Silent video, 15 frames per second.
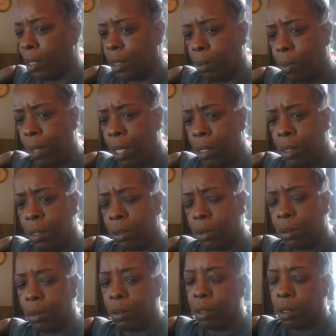I said, Why well,
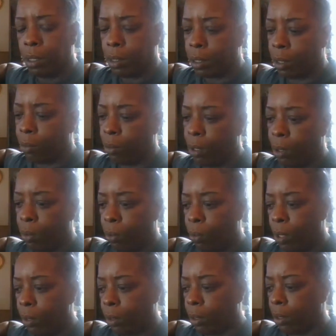He said, Well,
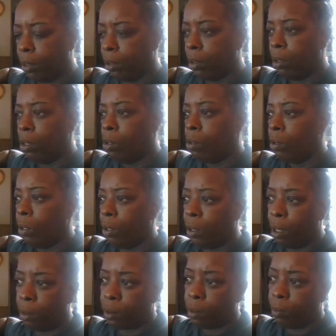one thing, you
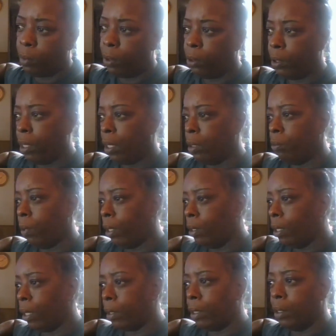go somewhere, you gotta
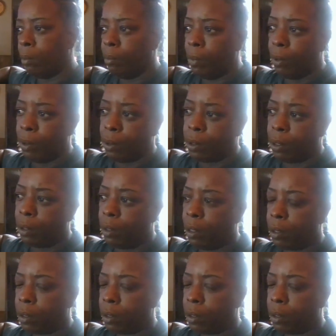wait like you're in the military.